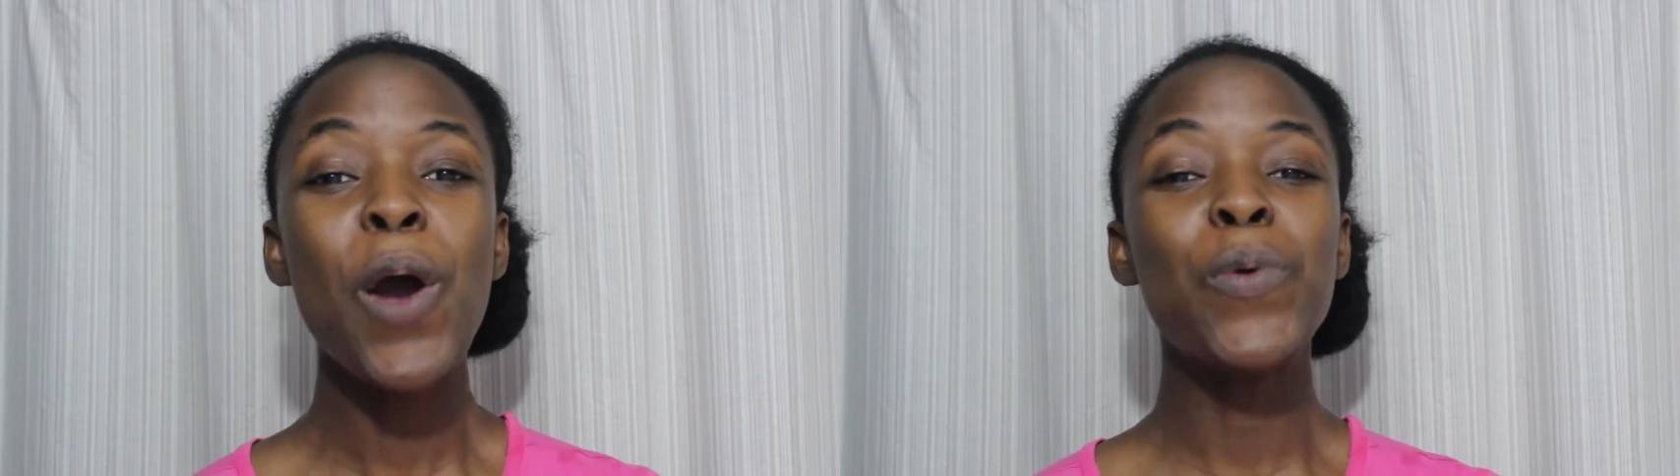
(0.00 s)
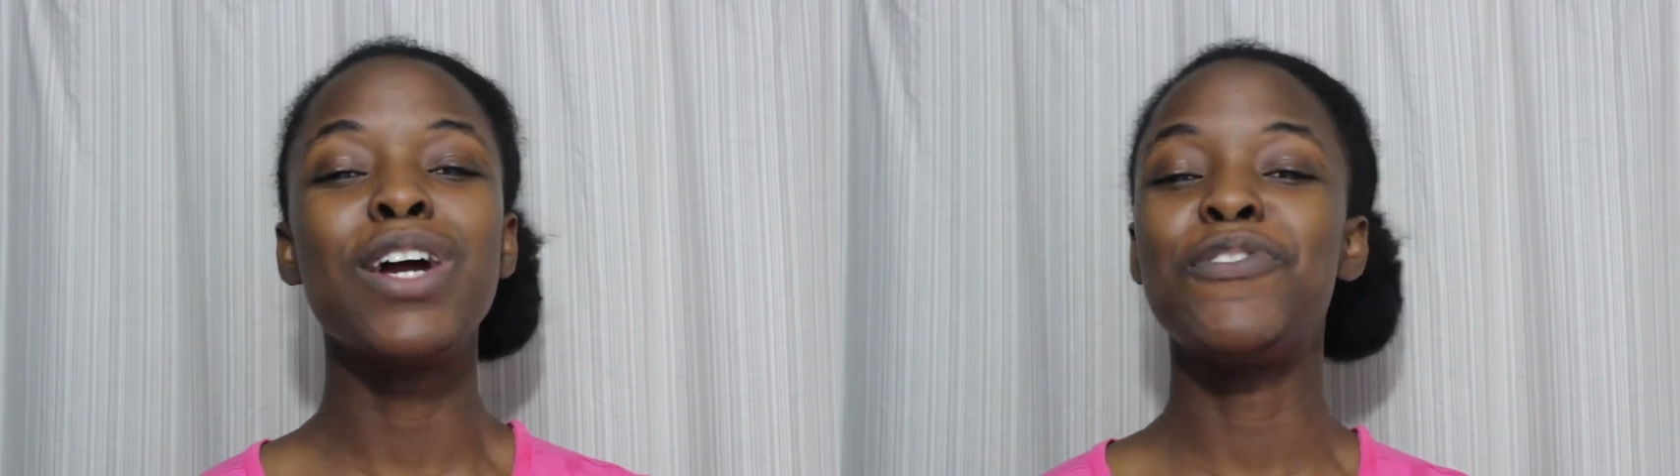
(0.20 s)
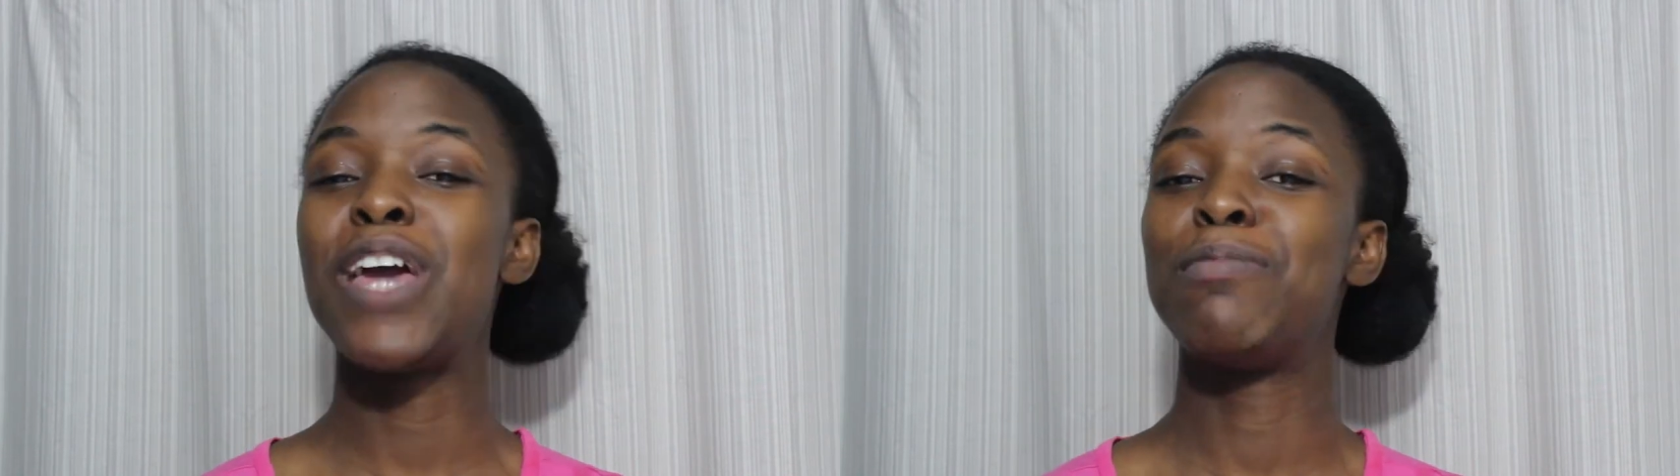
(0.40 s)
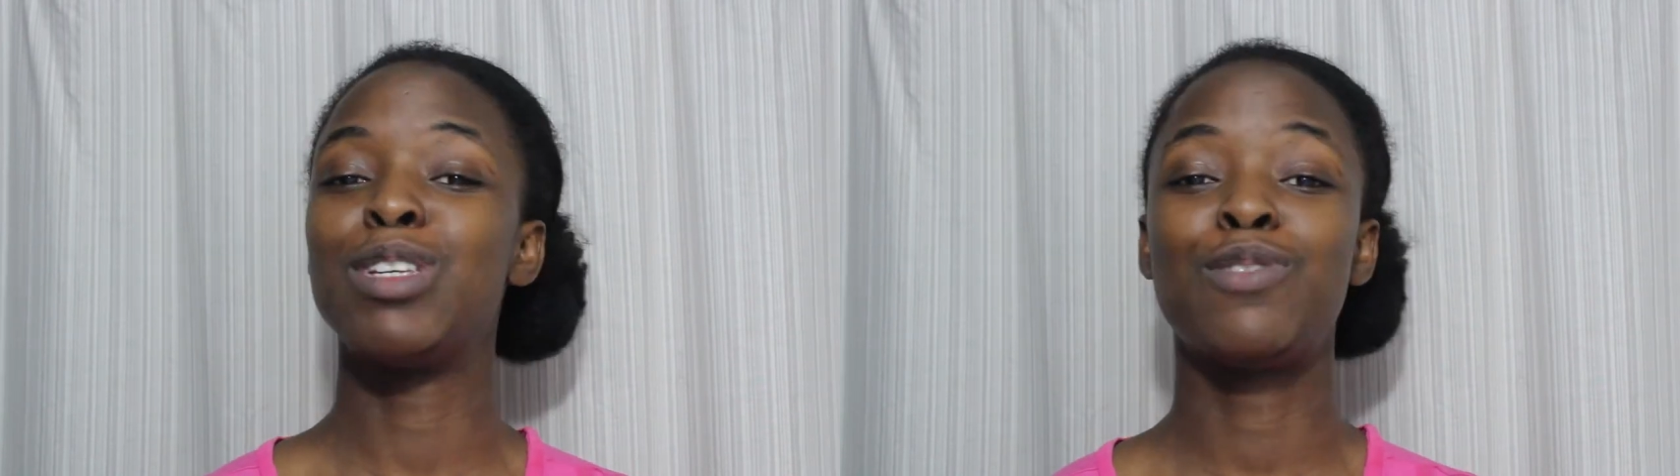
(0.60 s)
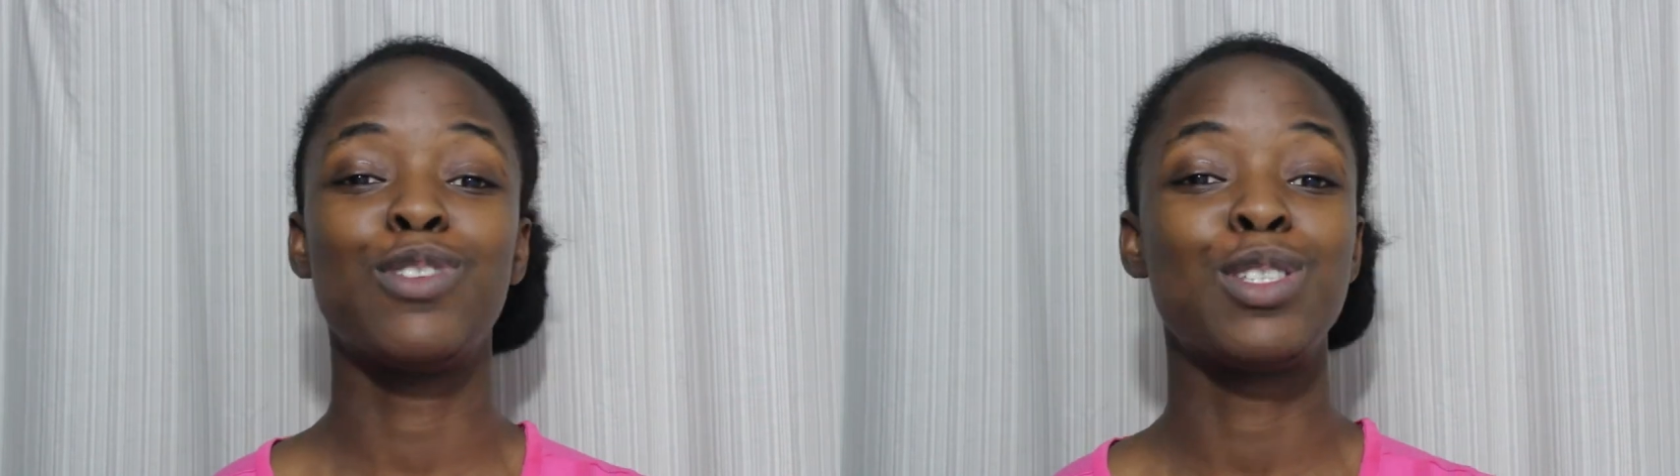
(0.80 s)
We're
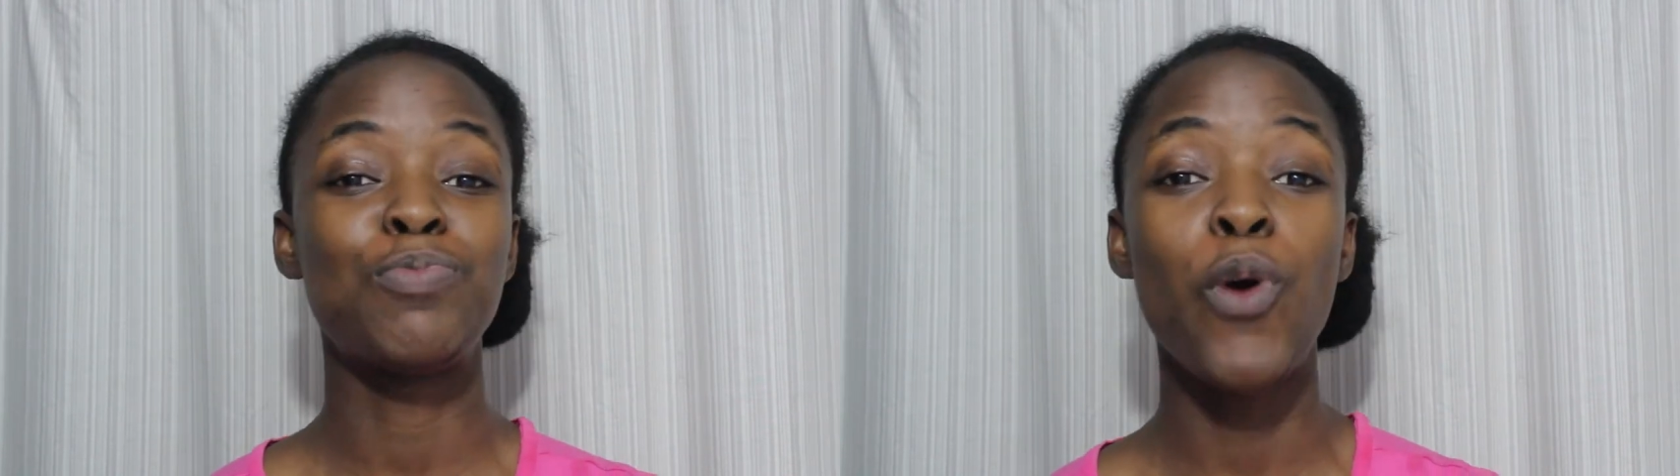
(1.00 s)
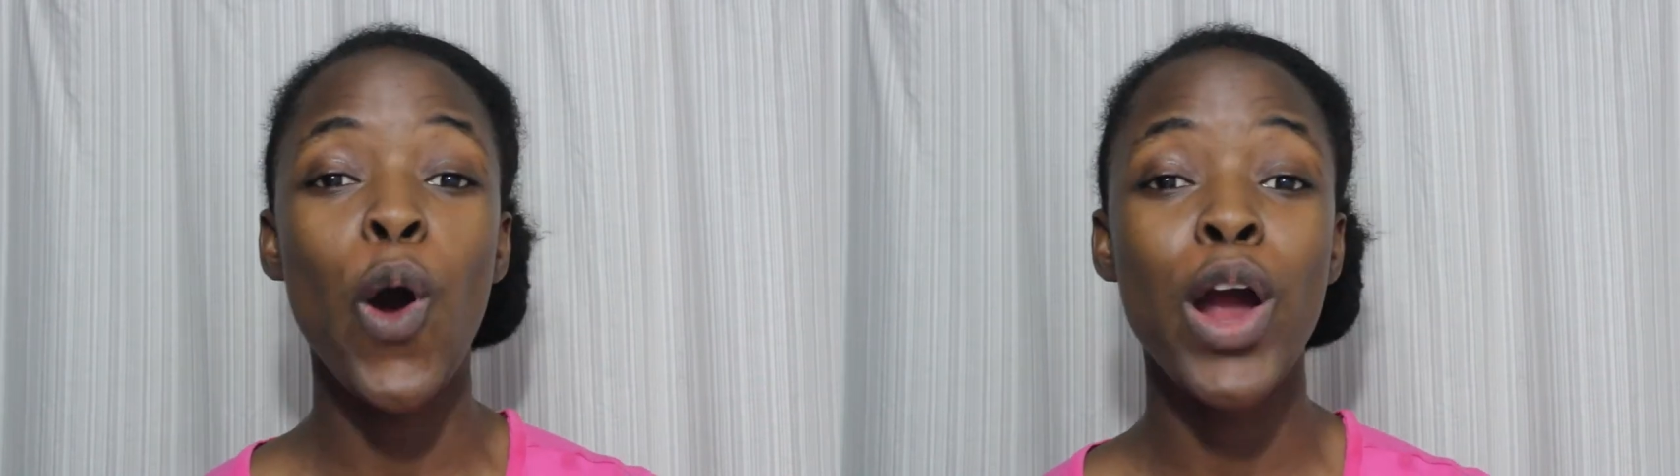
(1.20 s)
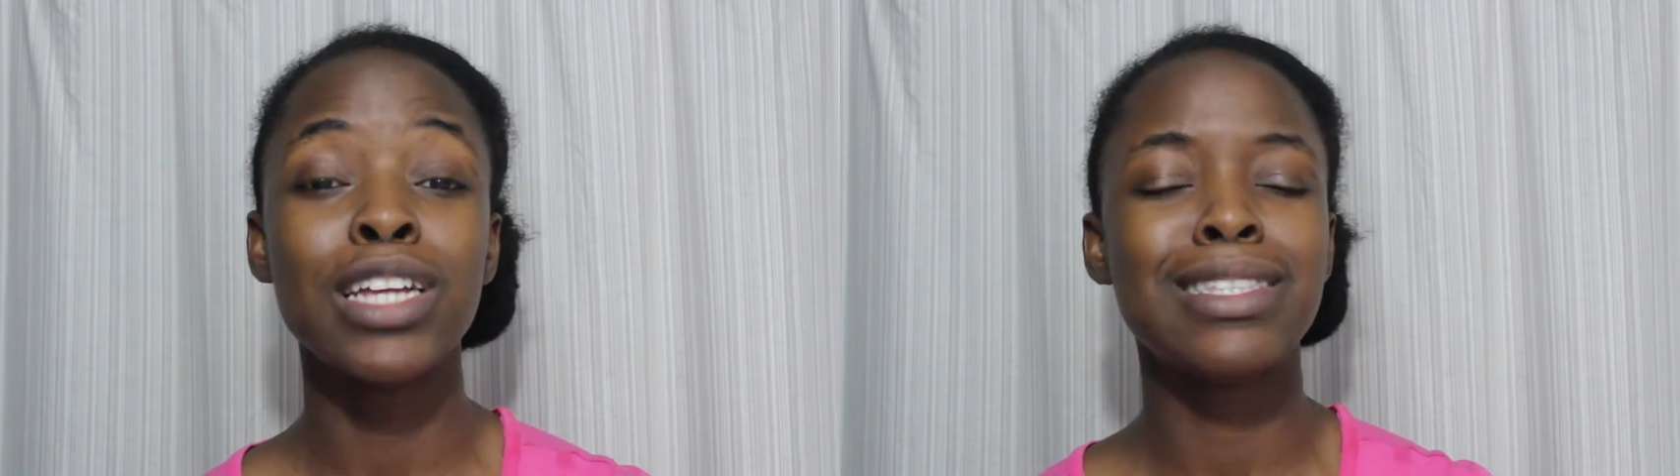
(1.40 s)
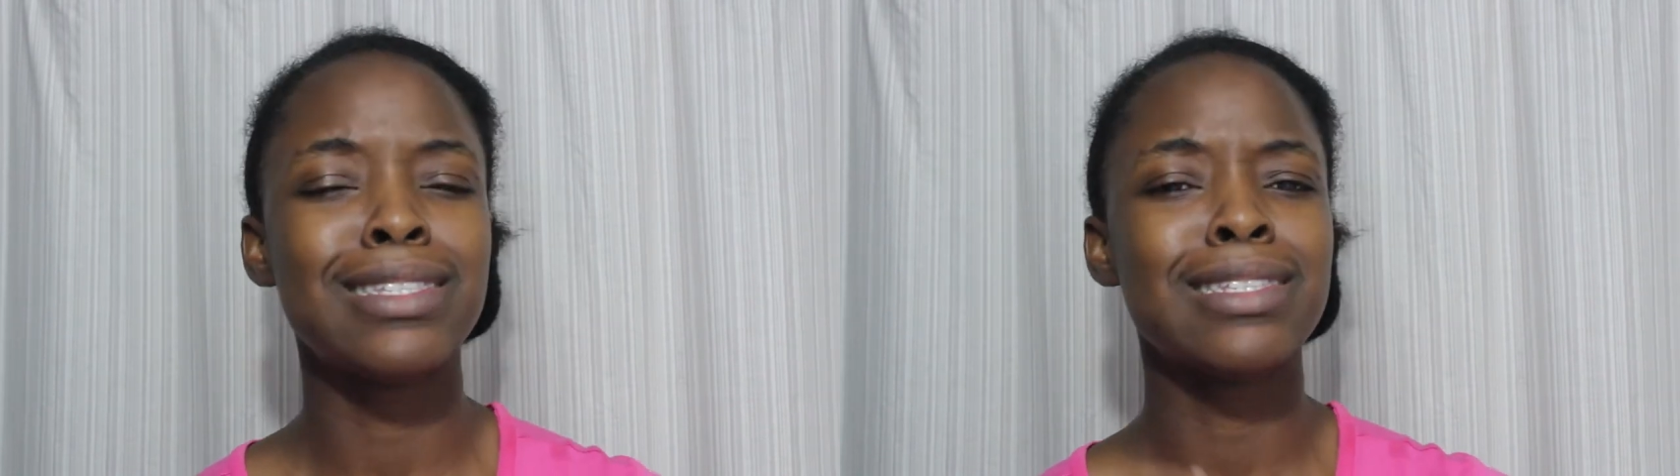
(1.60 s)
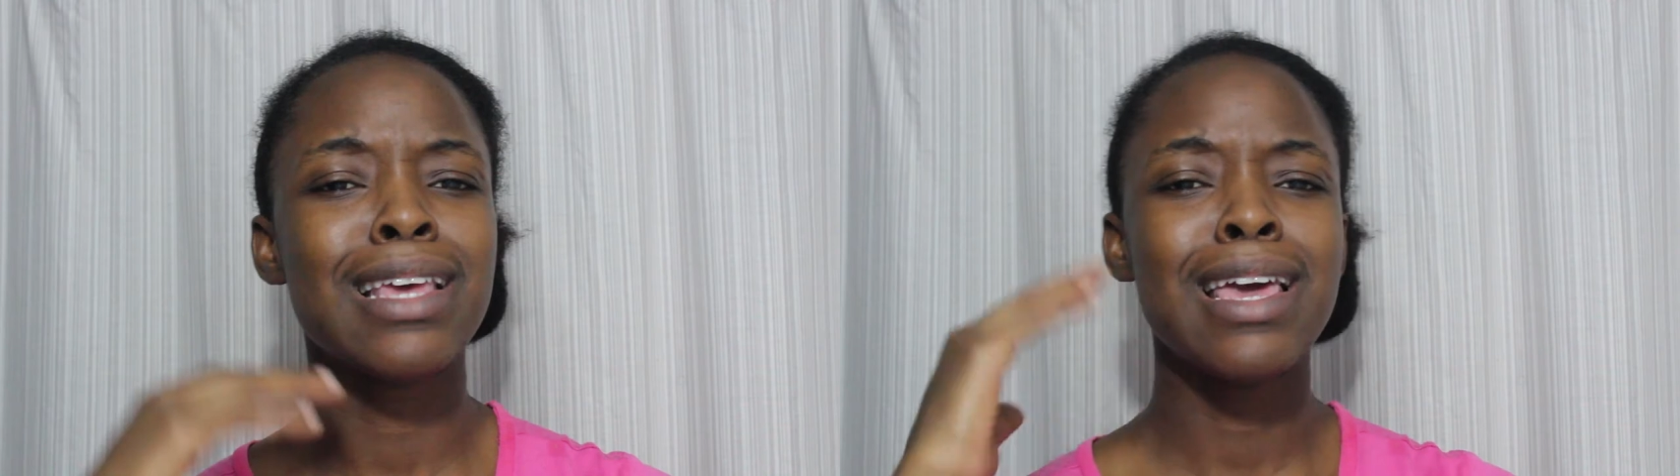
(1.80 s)
famous for
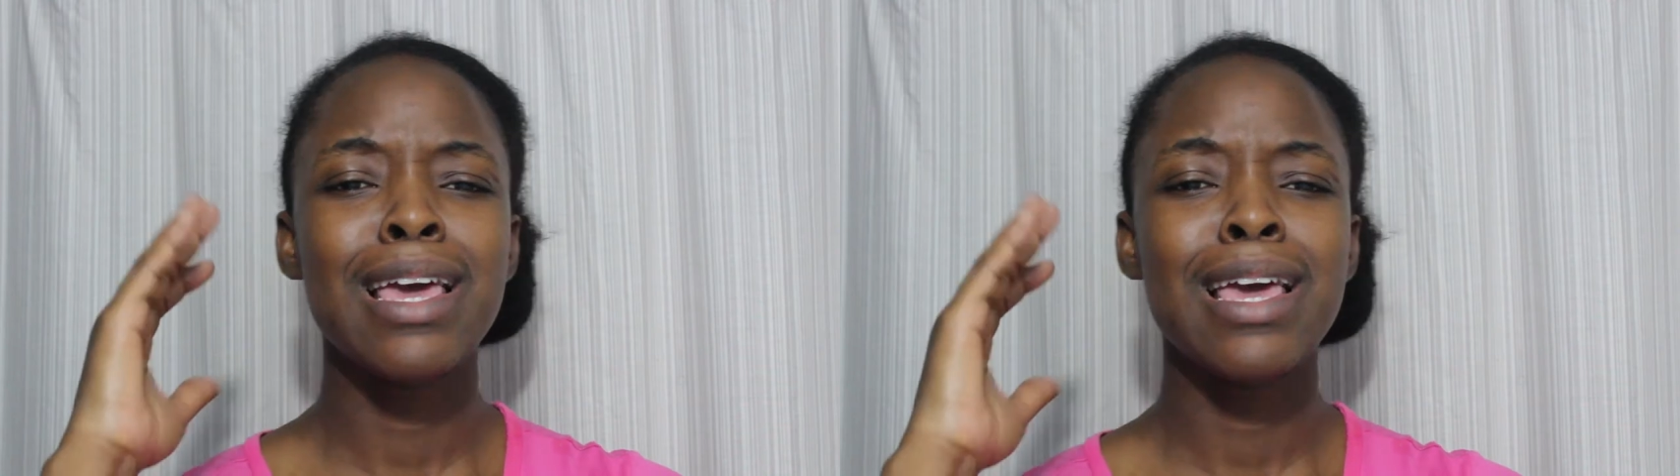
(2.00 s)
sports,